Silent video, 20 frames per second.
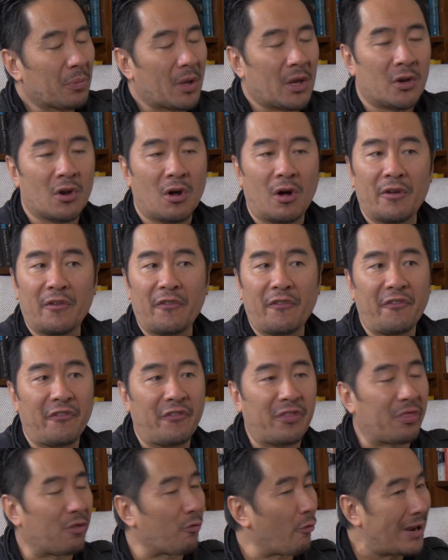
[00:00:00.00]
not
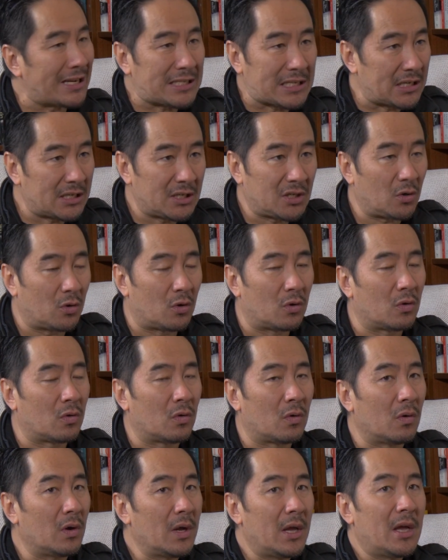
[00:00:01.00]
threatened
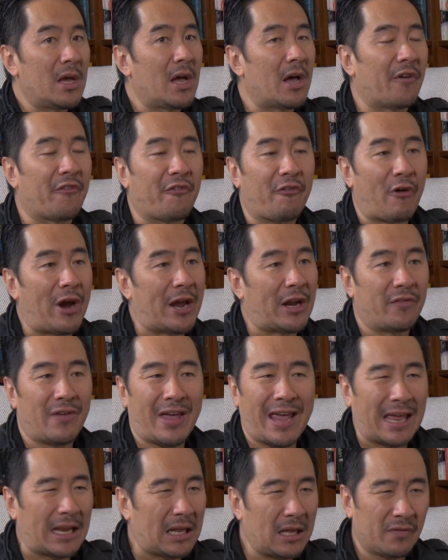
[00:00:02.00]
or afraid of
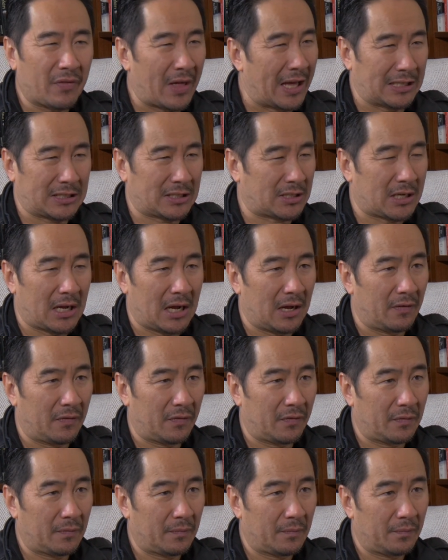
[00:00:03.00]
any of that
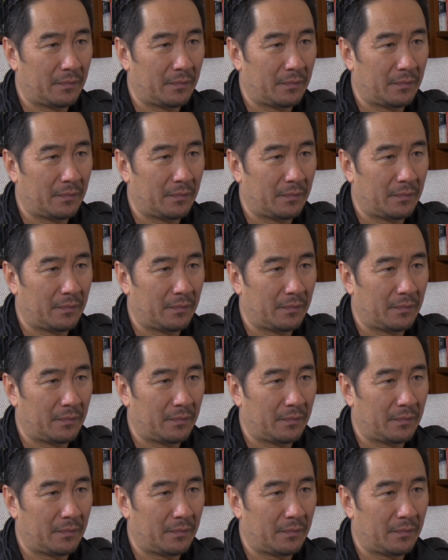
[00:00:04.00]
stuff.